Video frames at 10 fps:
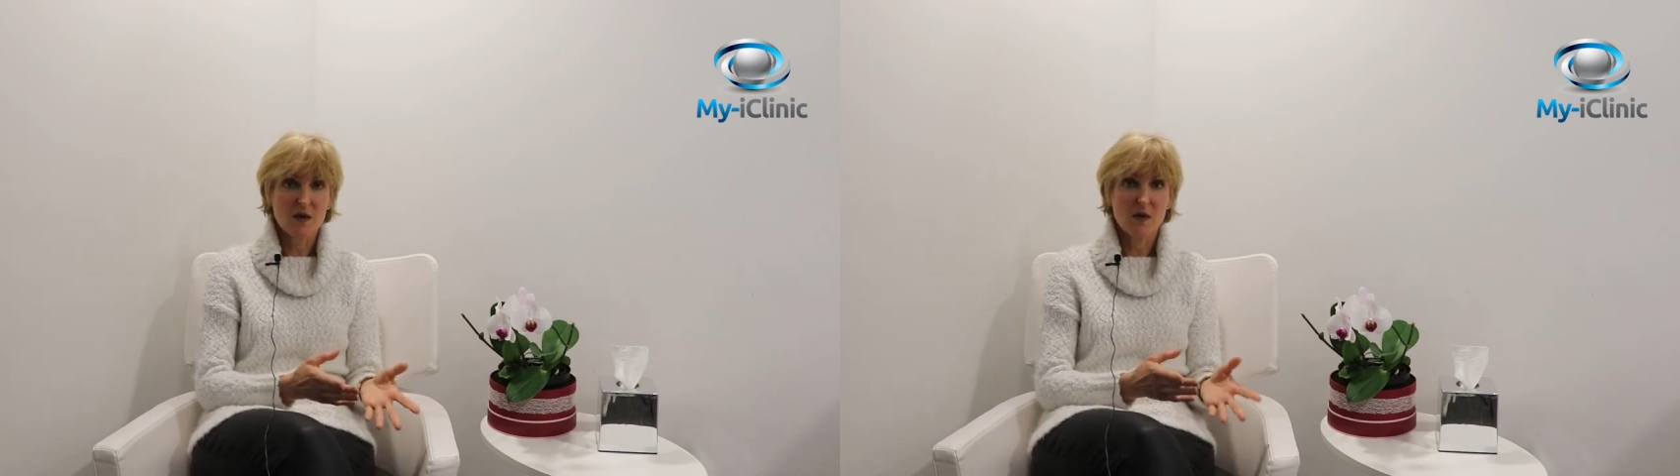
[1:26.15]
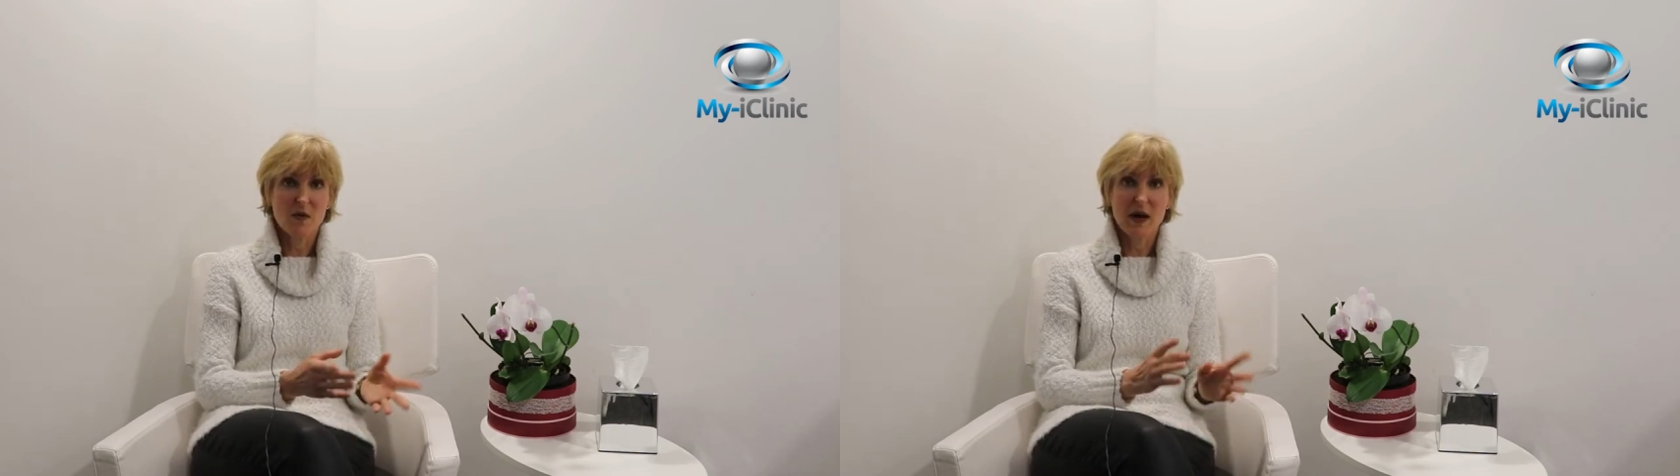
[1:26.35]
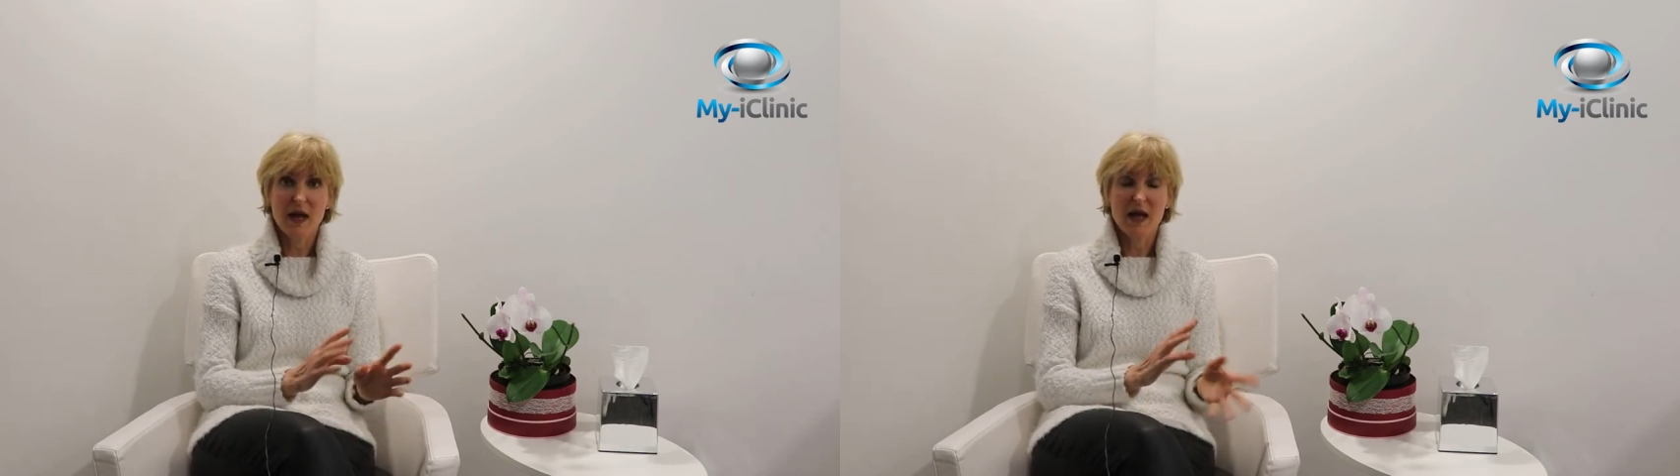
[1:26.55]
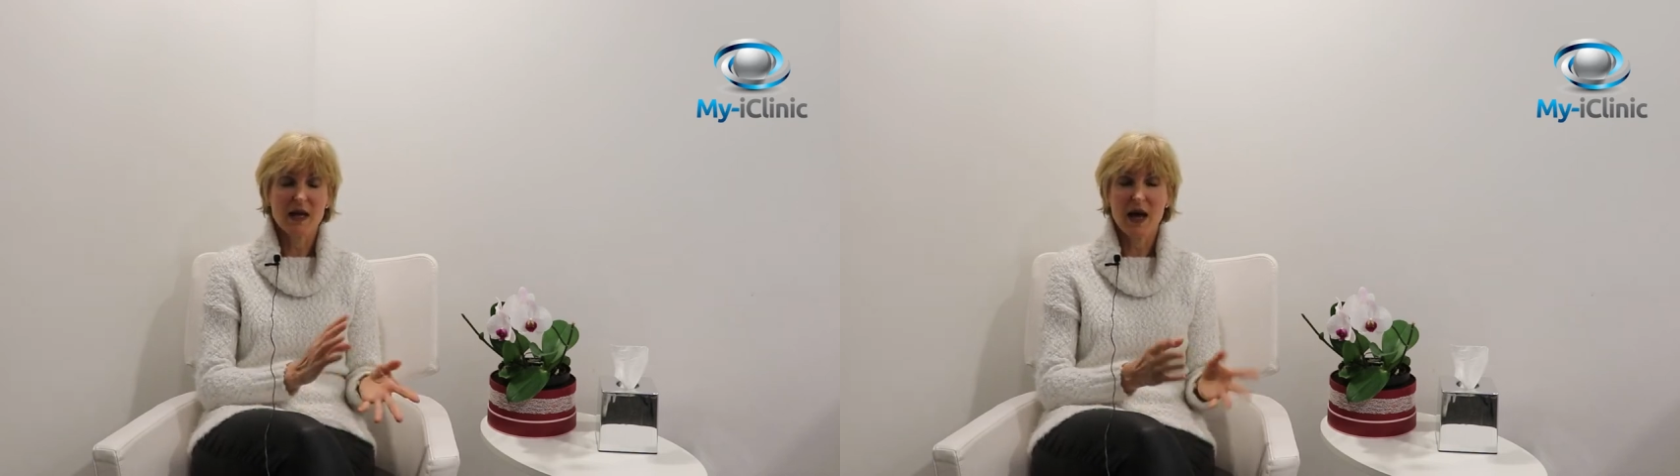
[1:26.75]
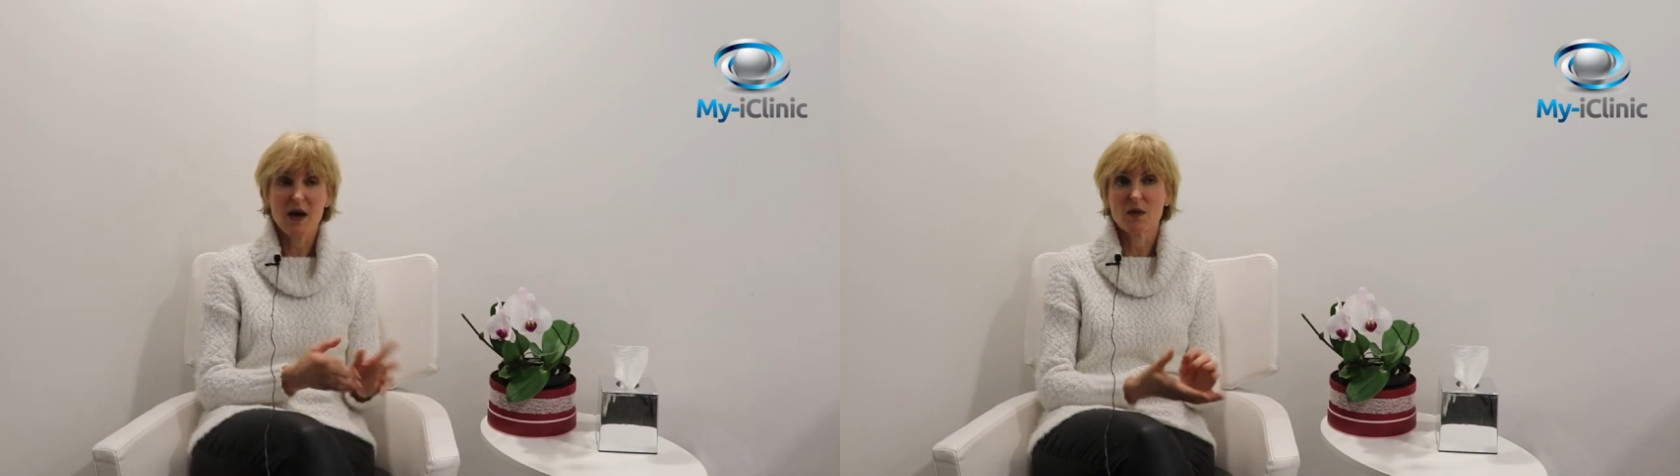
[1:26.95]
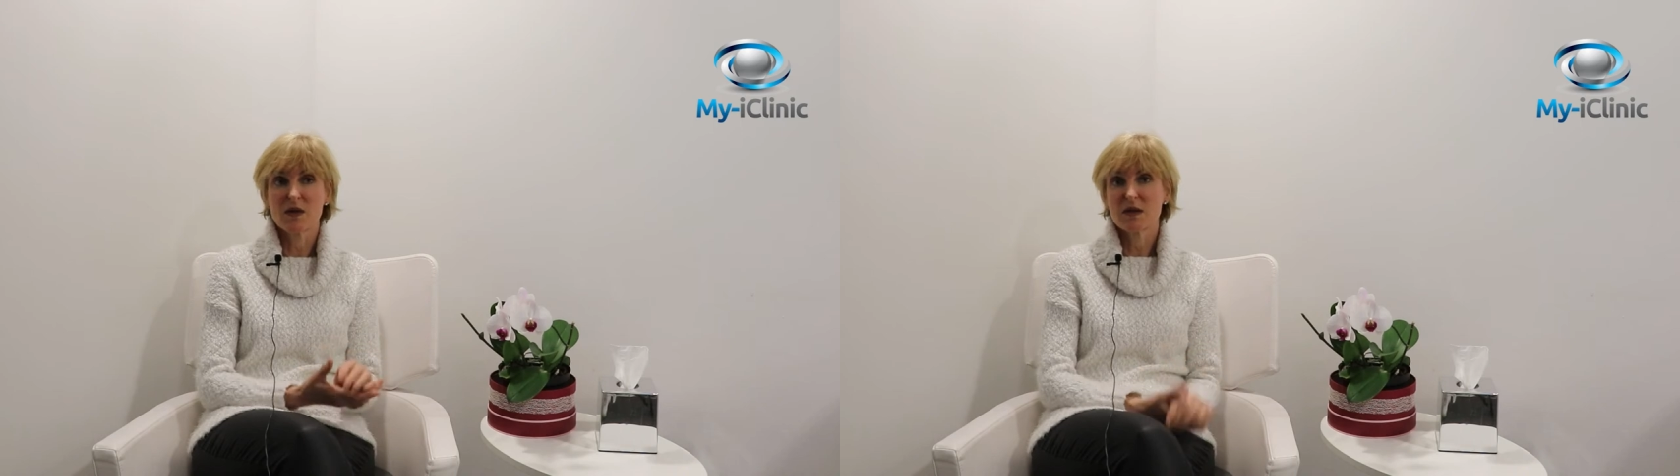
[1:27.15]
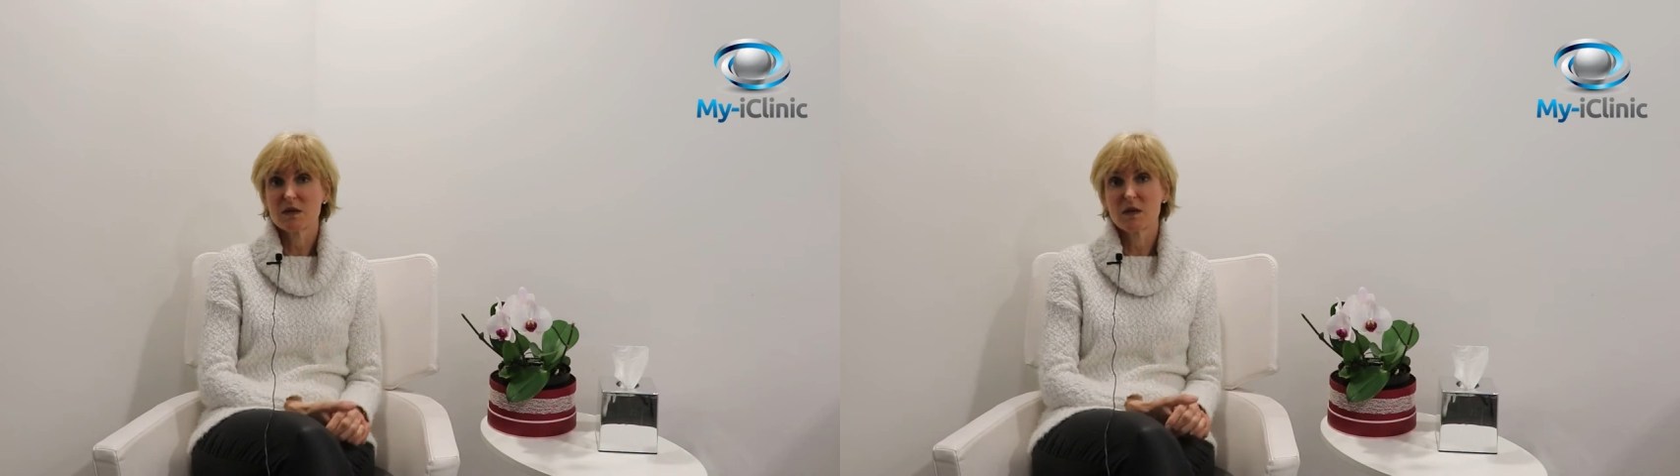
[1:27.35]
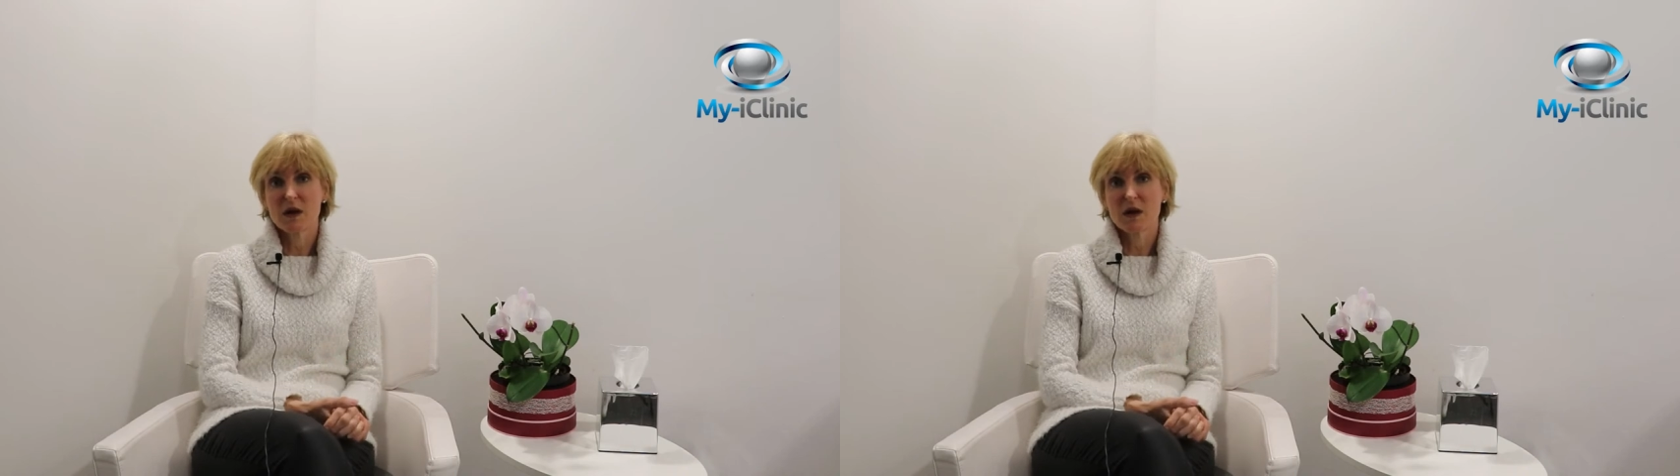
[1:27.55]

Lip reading: or my 8 hours,